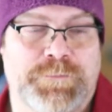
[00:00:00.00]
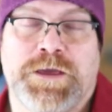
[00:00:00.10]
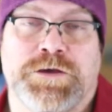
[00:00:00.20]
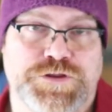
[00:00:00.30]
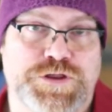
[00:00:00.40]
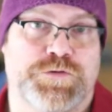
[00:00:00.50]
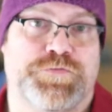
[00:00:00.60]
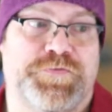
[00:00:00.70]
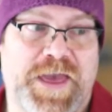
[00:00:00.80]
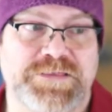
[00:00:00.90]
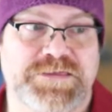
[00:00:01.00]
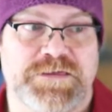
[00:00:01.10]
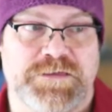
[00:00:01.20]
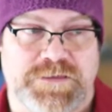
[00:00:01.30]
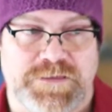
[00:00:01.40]
So
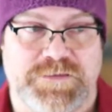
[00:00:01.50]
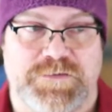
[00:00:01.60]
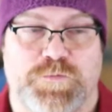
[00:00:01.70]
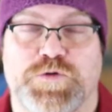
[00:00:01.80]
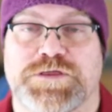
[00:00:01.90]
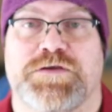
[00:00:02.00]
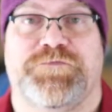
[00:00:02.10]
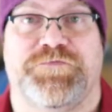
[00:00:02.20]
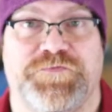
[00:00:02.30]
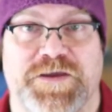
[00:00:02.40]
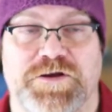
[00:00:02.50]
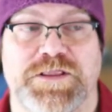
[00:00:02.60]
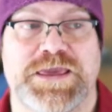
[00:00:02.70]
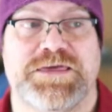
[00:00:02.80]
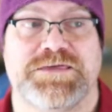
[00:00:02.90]
that was
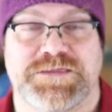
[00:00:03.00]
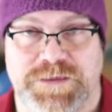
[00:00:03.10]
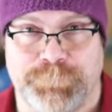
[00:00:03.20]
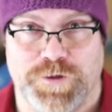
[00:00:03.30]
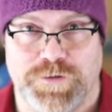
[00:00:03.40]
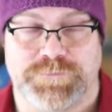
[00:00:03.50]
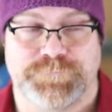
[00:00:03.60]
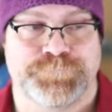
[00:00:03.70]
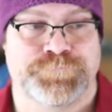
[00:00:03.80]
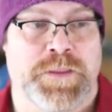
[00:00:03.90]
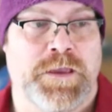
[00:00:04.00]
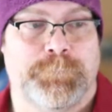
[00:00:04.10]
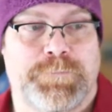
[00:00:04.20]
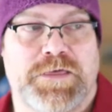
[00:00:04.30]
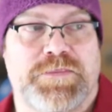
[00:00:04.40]
fairly simple.
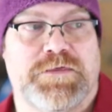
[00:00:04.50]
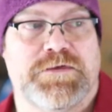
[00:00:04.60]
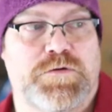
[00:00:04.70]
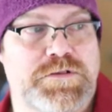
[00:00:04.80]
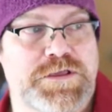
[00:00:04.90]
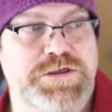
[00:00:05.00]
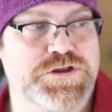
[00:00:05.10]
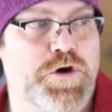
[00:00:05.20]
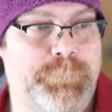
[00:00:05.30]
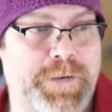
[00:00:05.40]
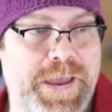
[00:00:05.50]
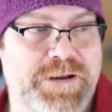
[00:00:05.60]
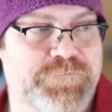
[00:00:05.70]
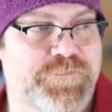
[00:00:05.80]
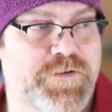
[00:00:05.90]
But let's go
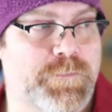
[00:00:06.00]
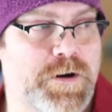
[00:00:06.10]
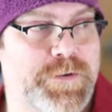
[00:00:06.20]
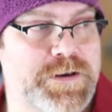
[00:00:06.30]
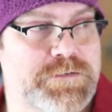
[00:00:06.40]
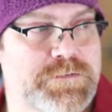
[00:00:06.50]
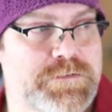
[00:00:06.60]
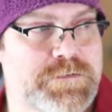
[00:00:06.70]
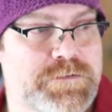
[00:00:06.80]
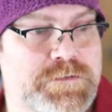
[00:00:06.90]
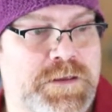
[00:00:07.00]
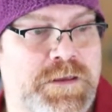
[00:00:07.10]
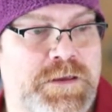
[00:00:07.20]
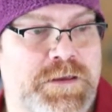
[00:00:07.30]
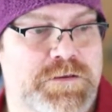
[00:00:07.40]
back for a moment
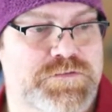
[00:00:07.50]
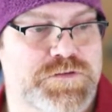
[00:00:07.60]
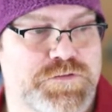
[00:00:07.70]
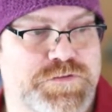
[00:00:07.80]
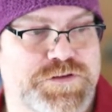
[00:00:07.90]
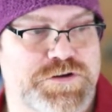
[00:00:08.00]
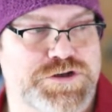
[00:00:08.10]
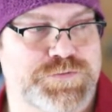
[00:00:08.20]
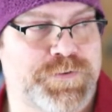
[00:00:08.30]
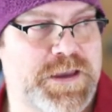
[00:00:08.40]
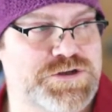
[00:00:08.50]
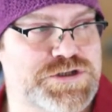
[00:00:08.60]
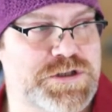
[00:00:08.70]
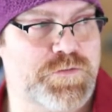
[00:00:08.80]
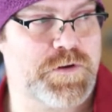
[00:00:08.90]
to the search page that we